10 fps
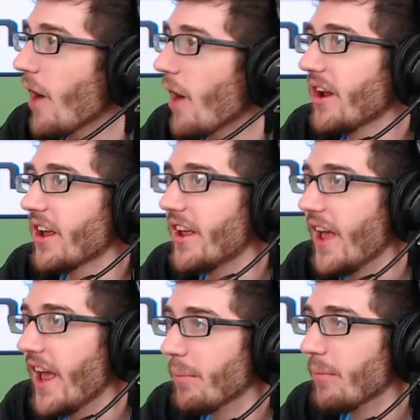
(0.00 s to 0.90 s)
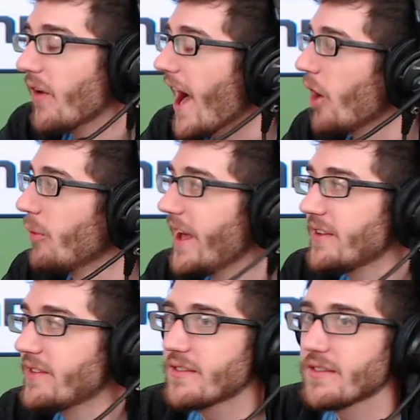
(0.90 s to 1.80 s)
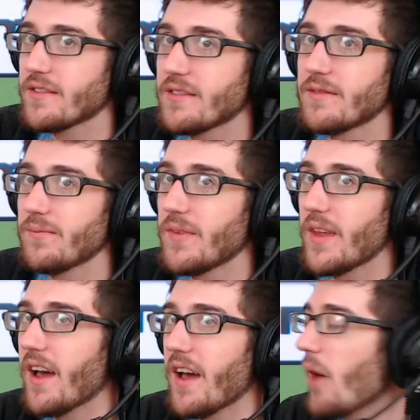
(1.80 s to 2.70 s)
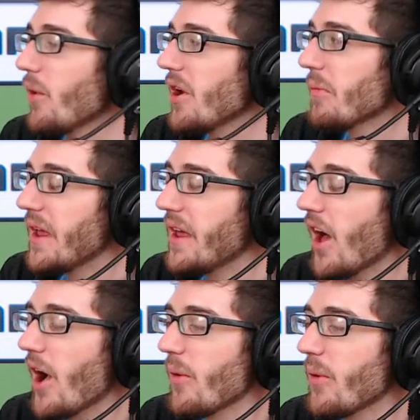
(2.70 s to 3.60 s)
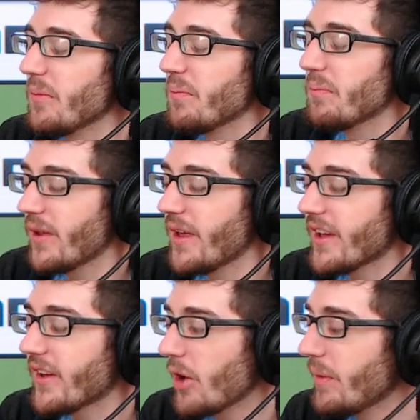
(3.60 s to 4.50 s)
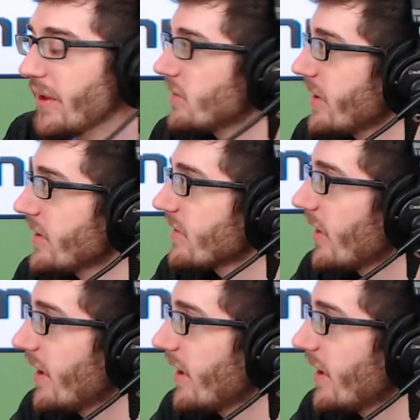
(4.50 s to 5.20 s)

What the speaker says: wouldn't game cloud-based. Yeah, I wouldn't play cloud-based based on.